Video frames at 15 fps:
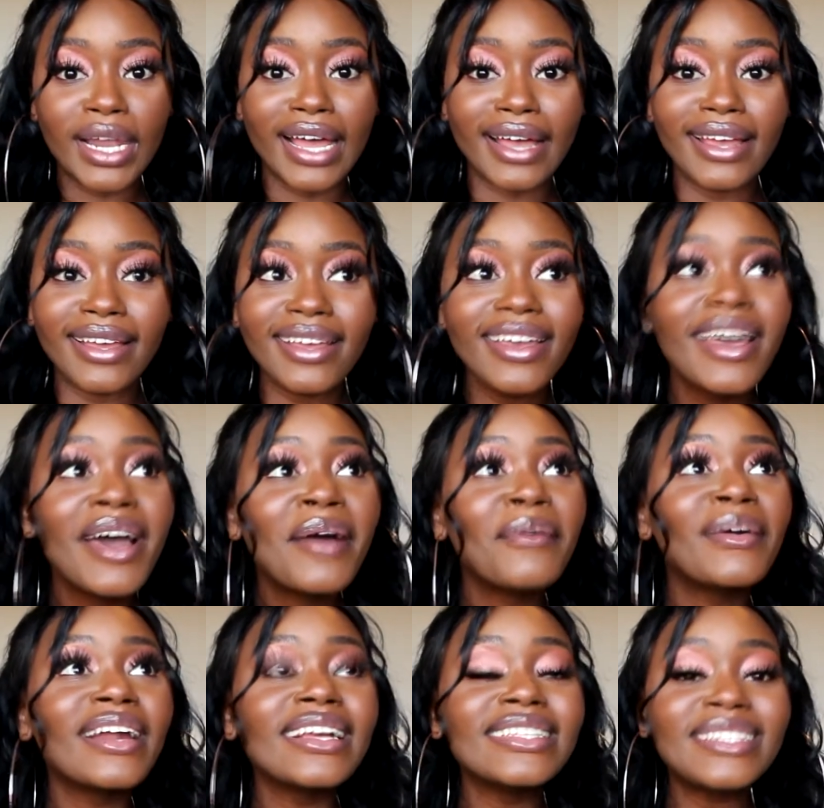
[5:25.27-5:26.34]
Like,
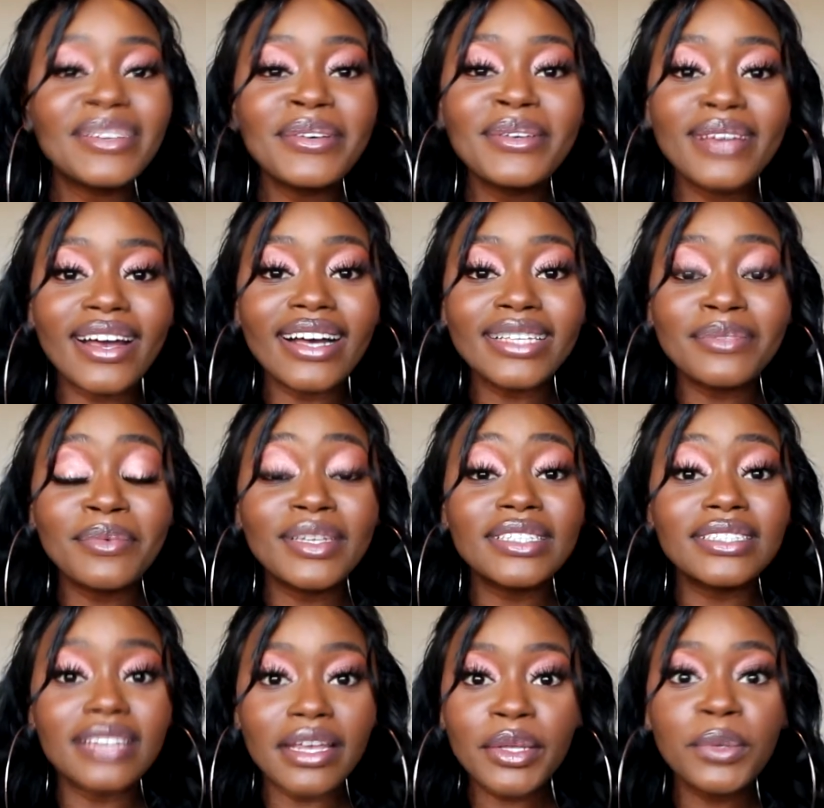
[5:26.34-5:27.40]
when I tell you guys, we
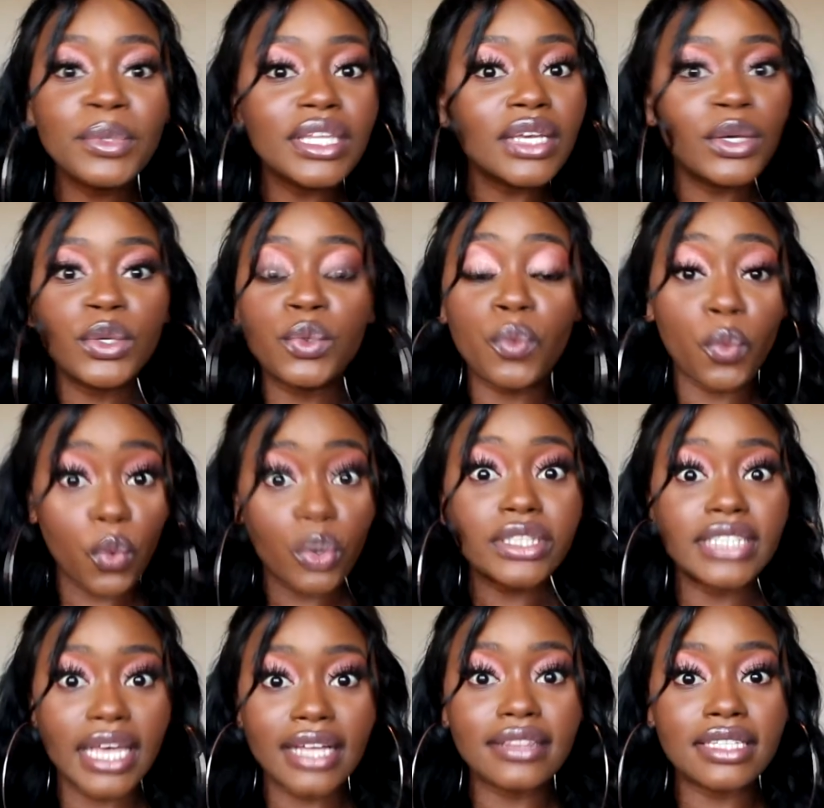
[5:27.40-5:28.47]
genuinely couldn't
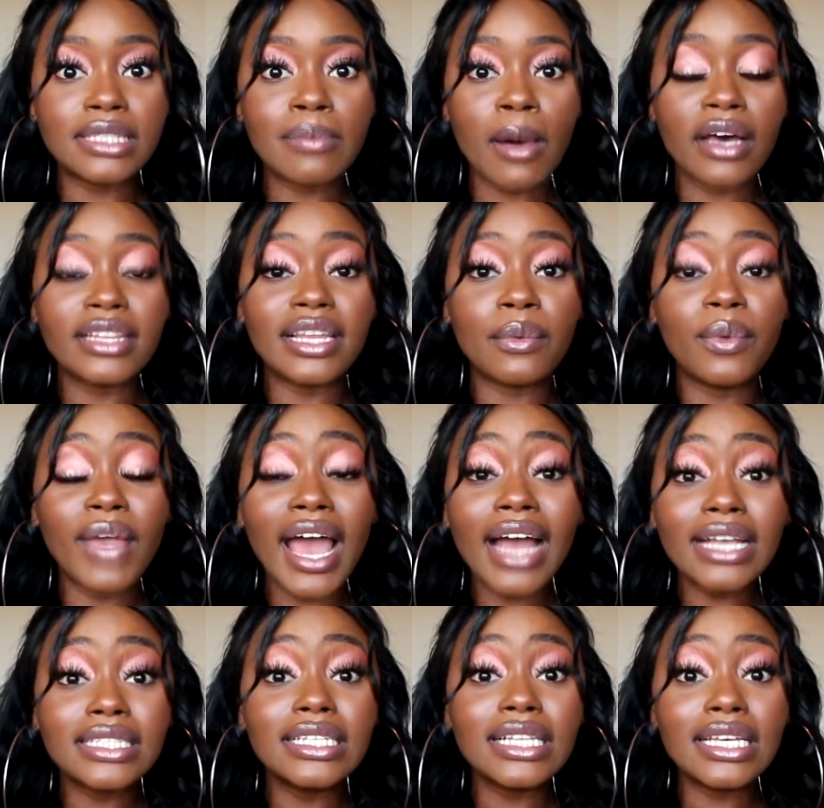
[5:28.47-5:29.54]
walk down this path. Like, we
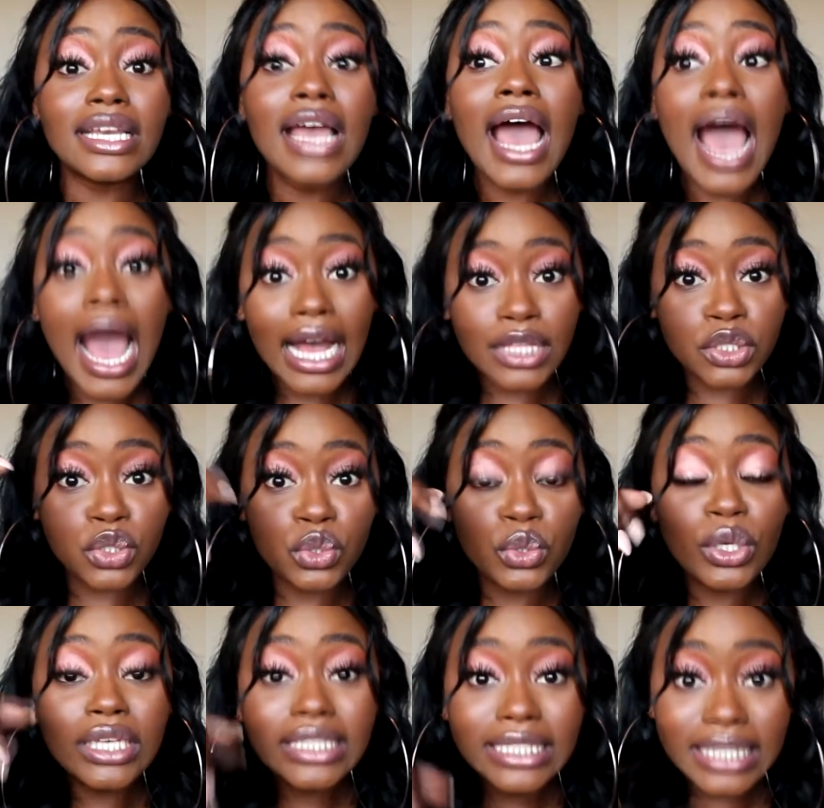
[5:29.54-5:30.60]
actually had
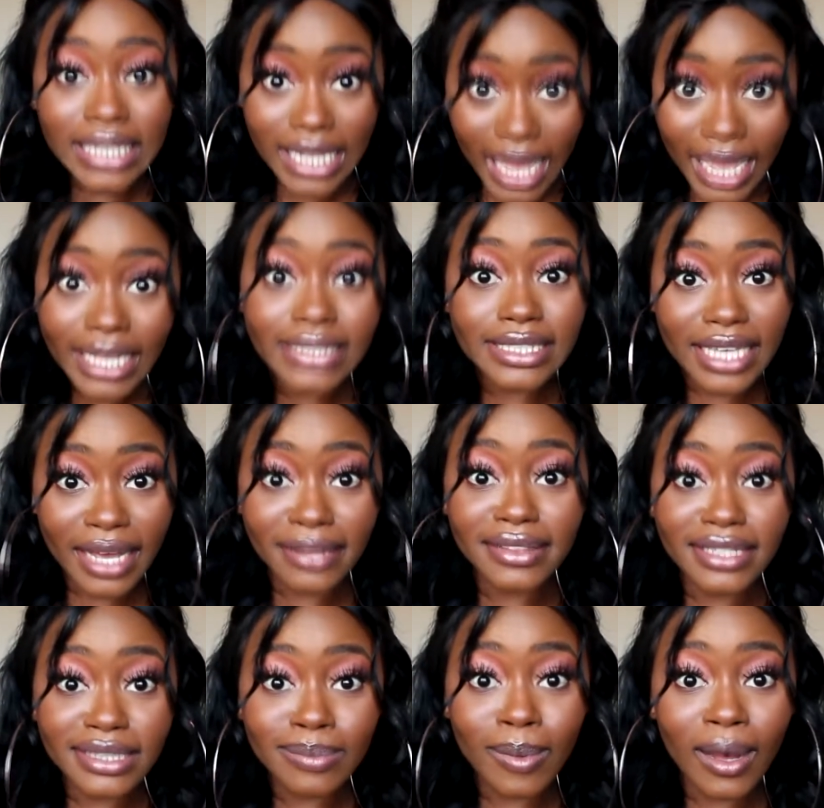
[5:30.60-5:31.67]
to slide
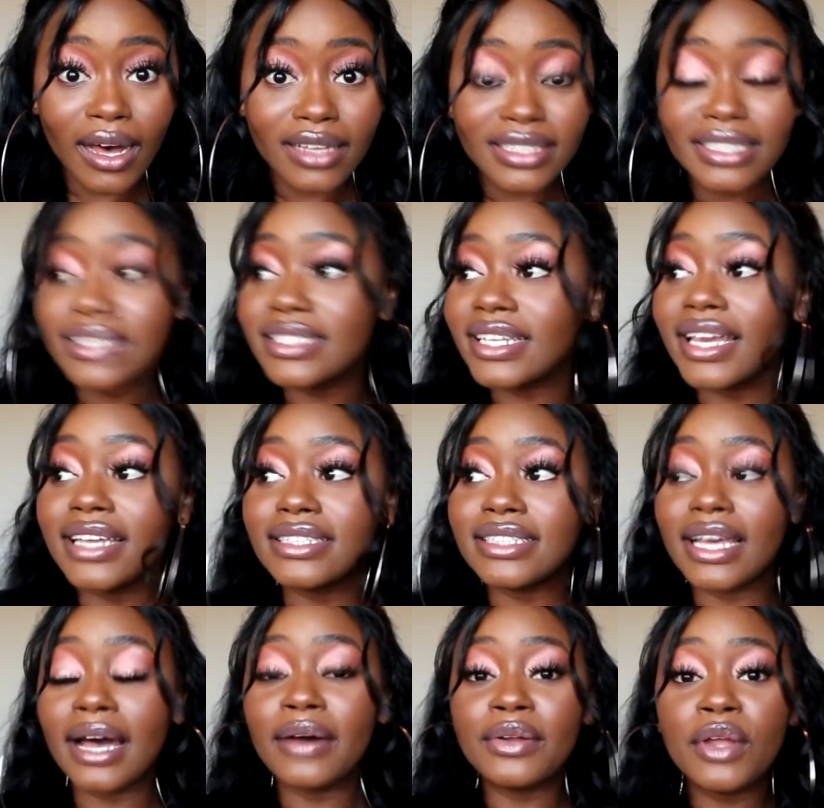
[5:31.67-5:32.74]
down this path just to get
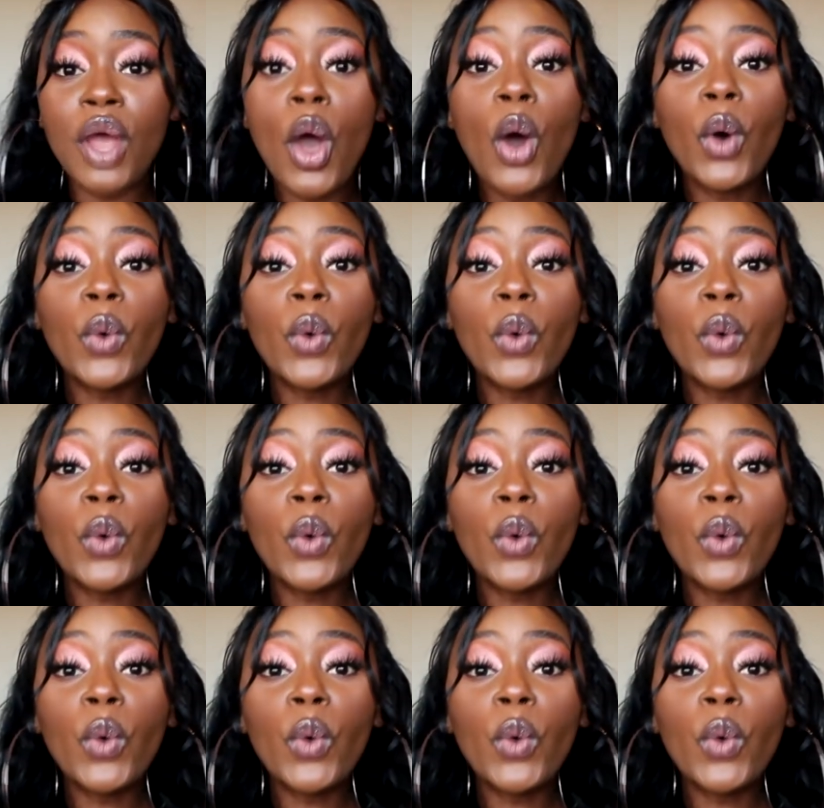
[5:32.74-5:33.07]
down.